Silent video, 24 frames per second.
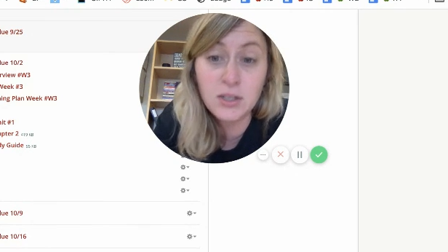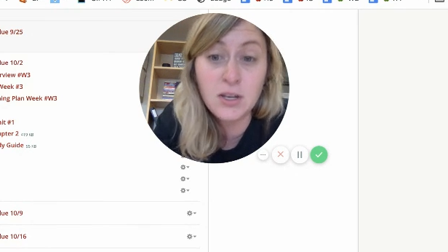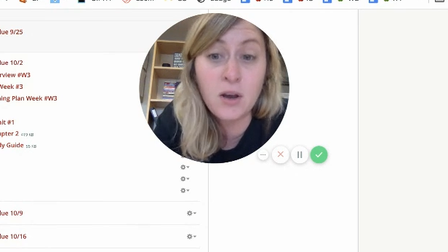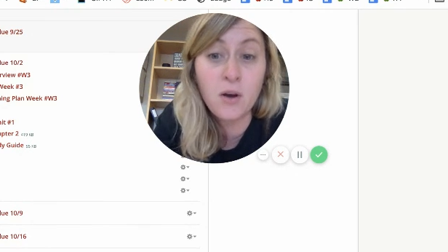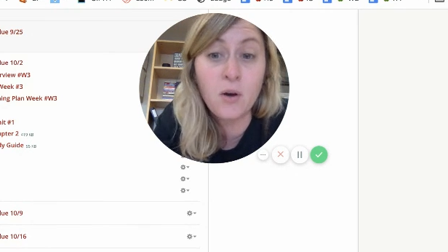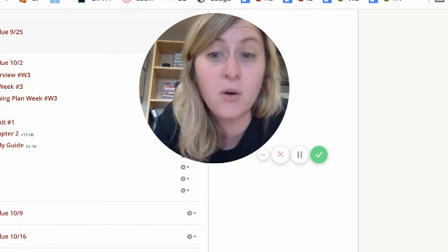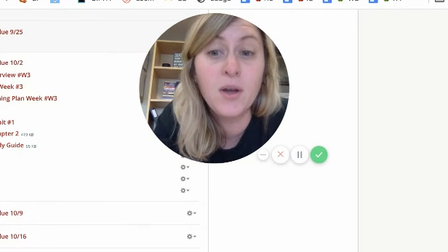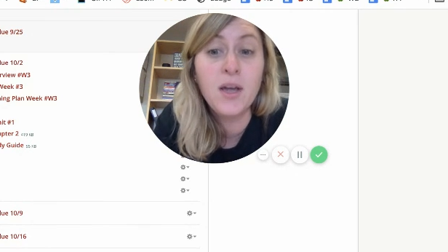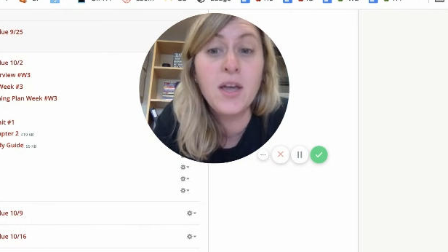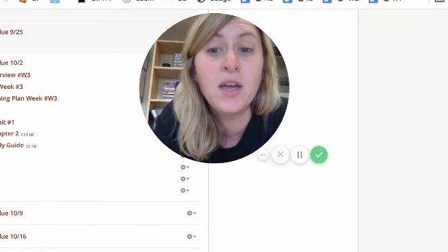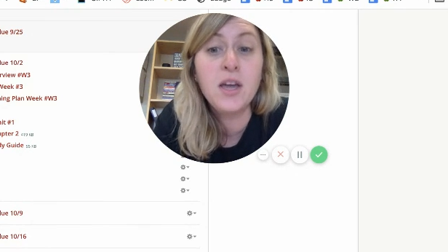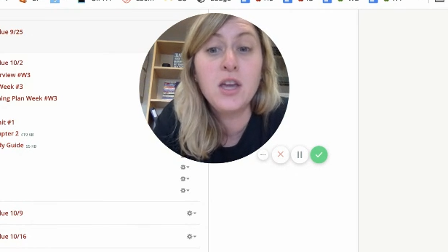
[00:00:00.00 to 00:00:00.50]

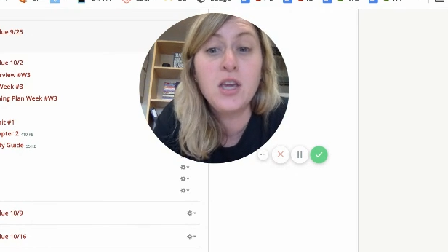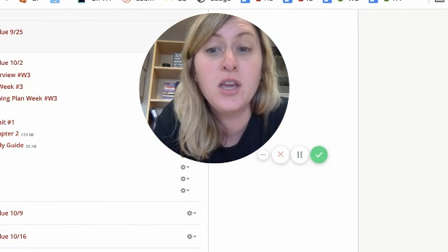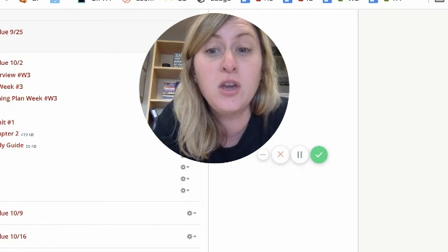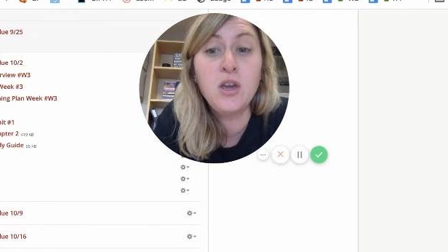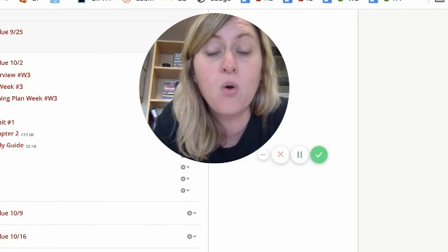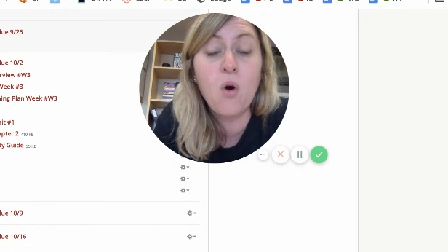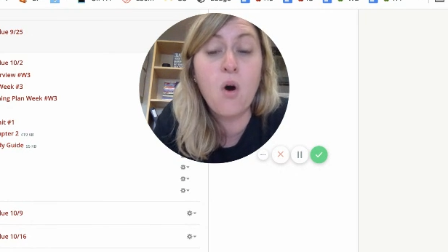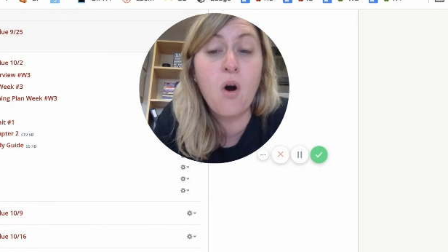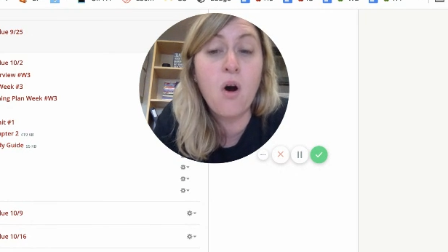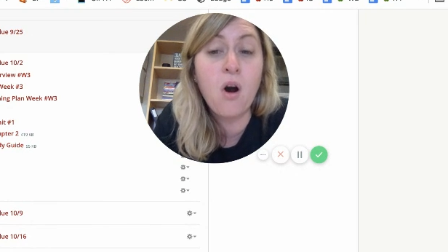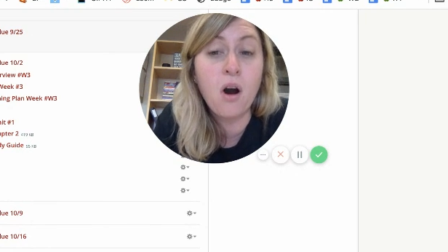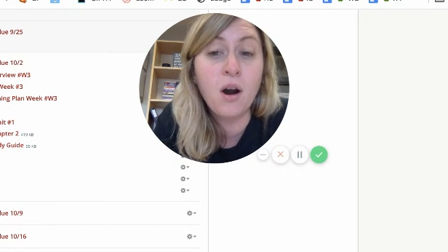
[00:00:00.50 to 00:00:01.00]
So
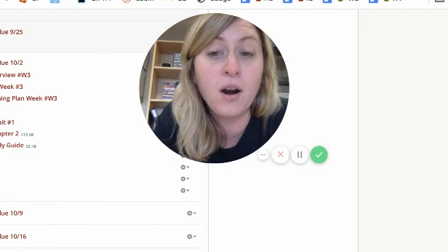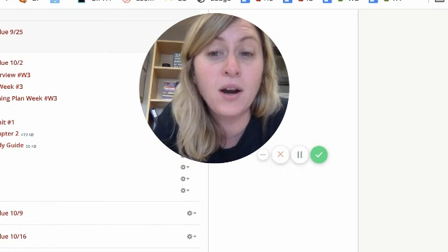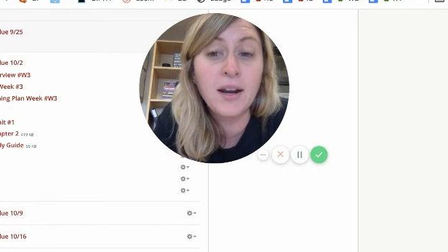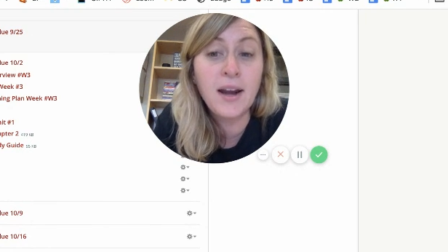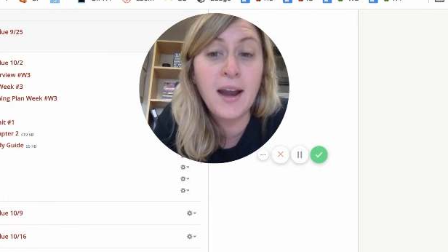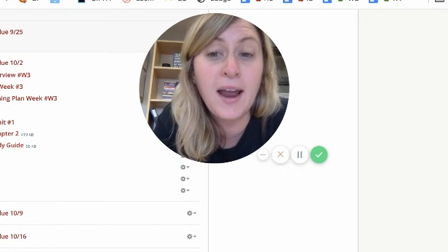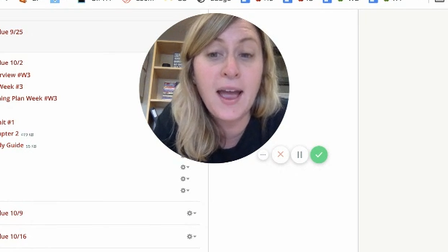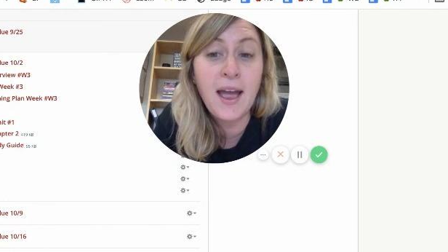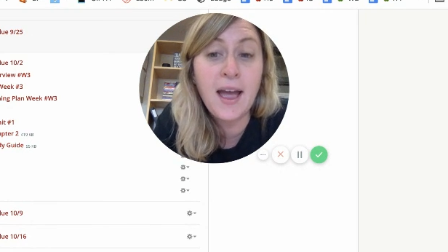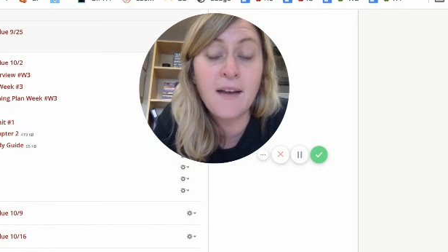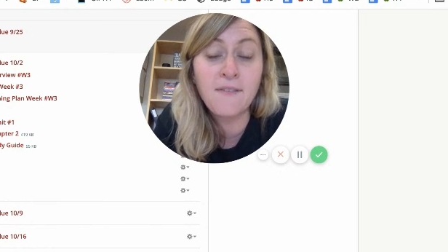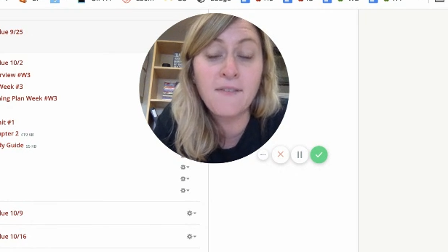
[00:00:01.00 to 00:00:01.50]
you are
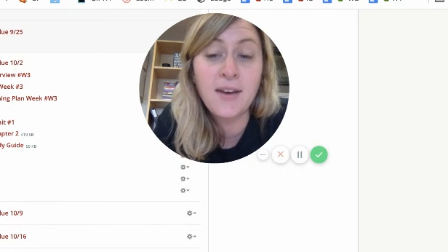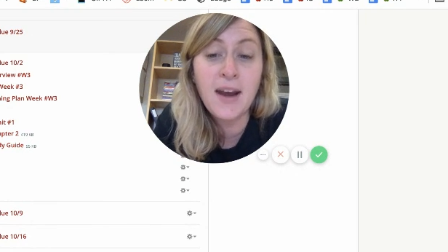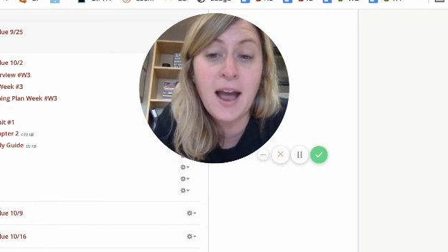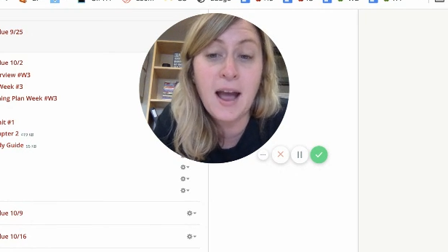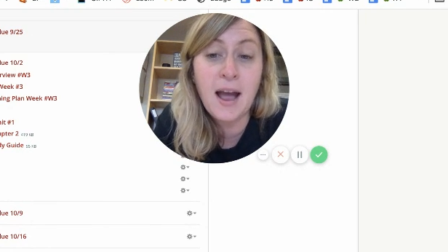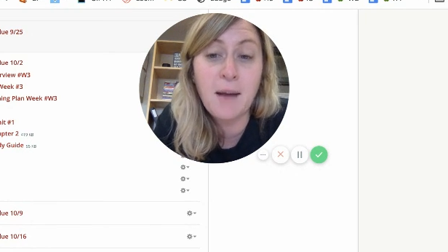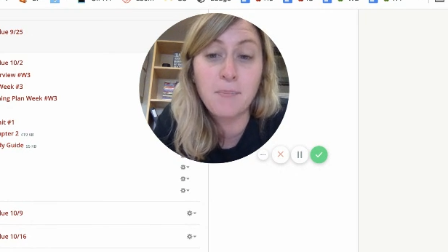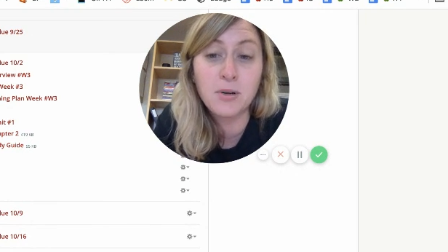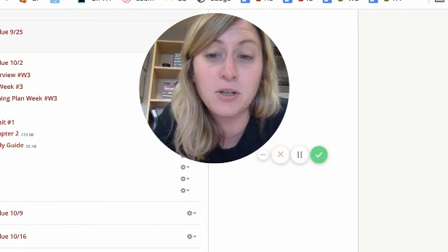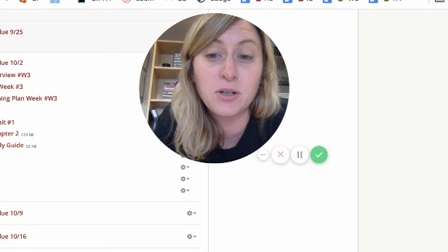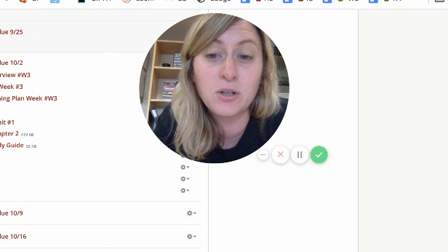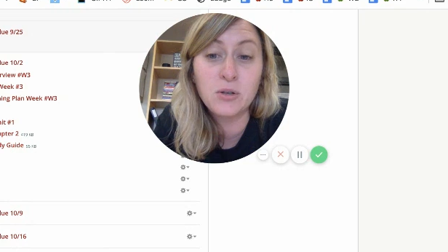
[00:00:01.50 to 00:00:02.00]
going to have an
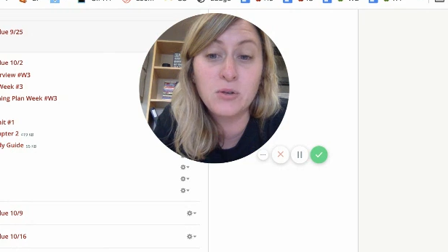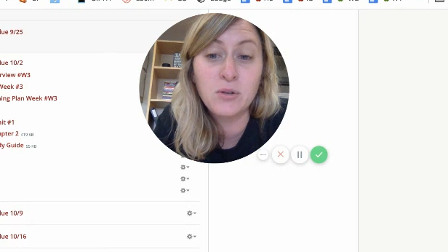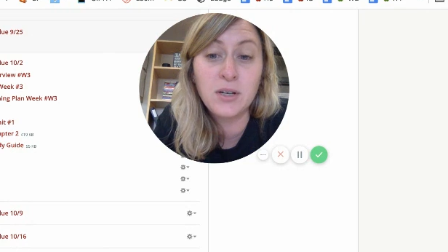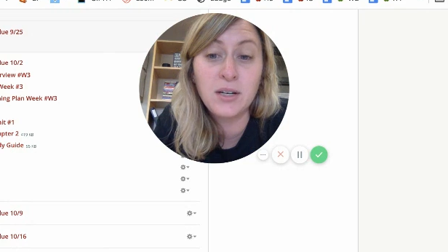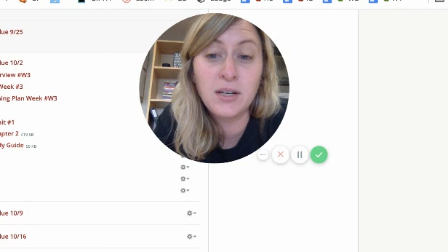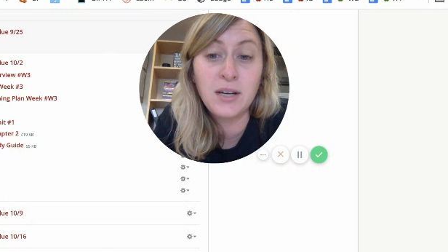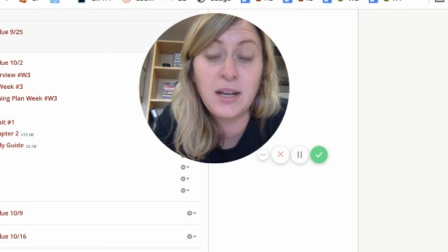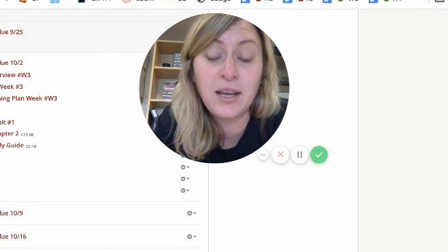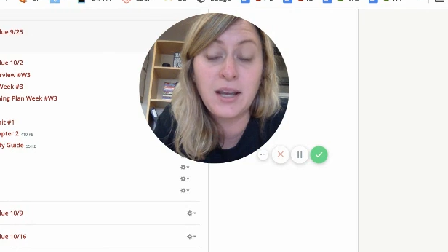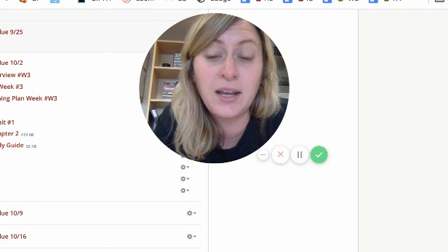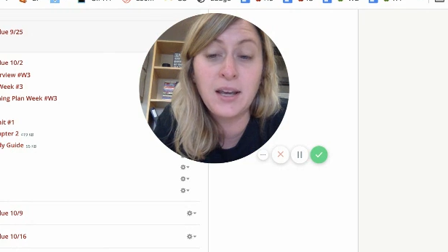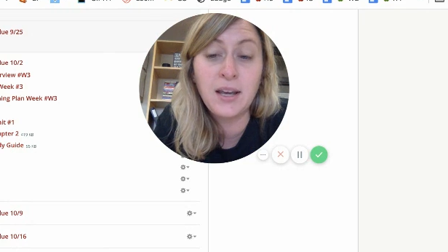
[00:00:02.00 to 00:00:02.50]

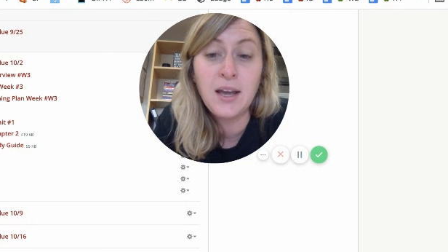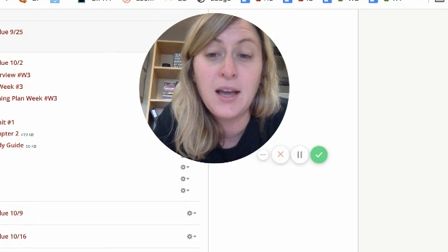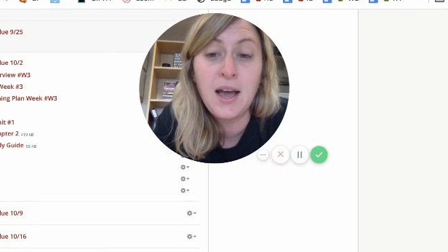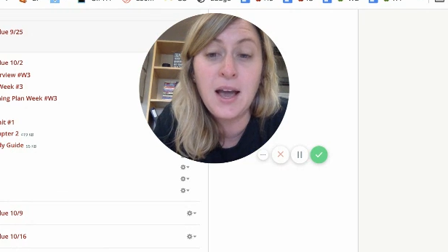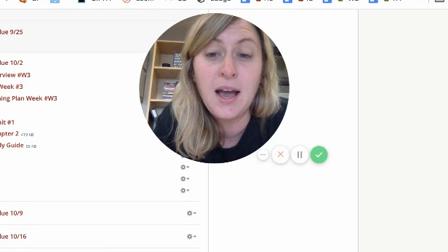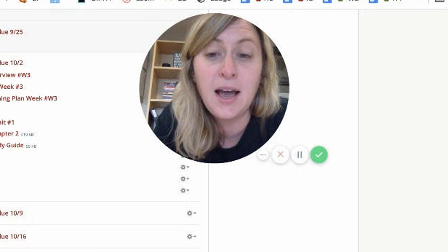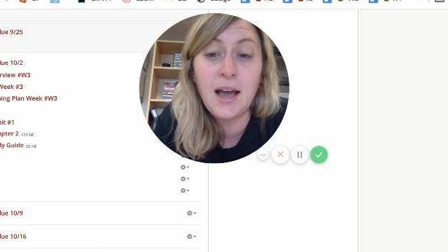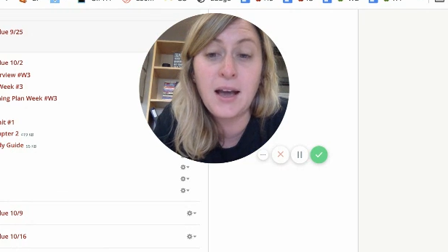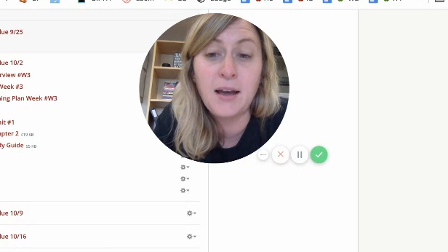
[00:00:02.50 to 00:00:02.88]
opportunity